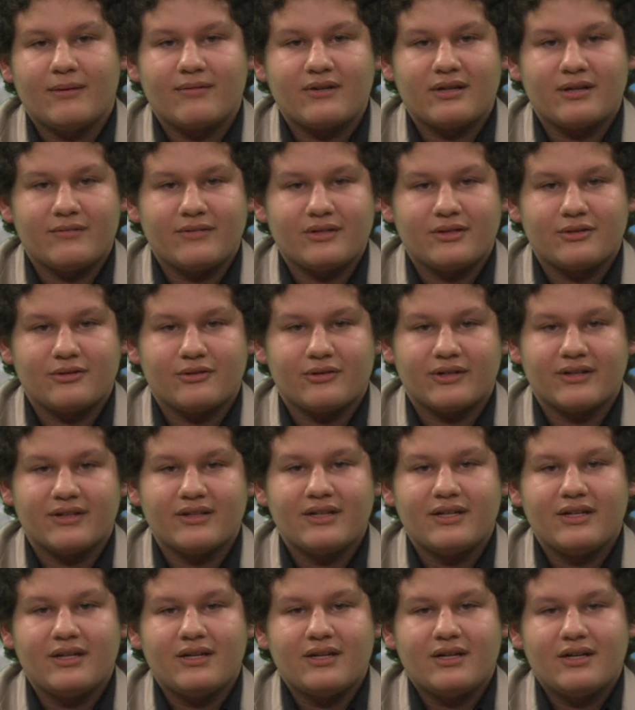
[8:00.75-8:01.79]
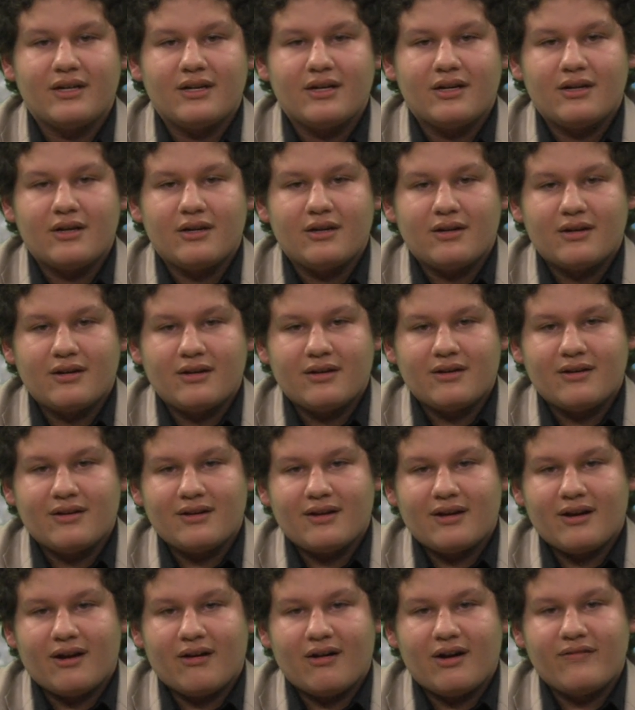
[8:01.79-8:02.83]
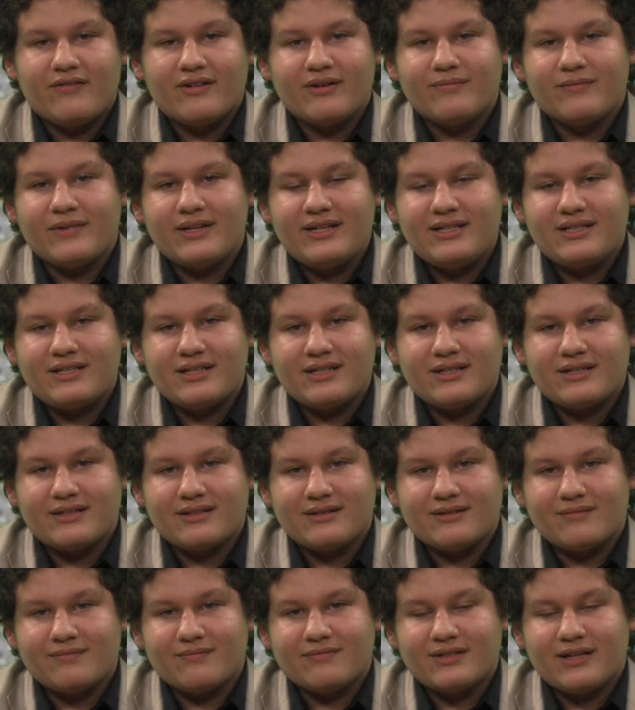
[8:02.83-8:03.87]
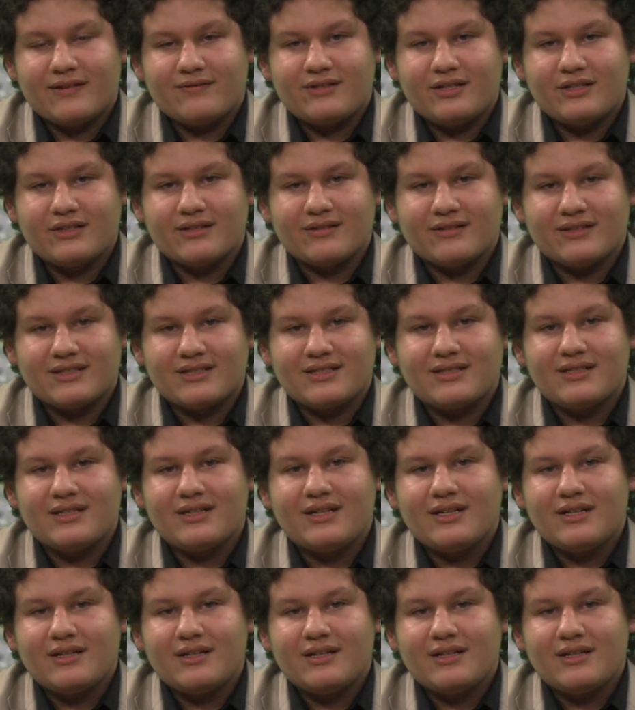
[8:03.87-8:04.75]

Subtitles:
the upcoming tour. However, many left ticketless.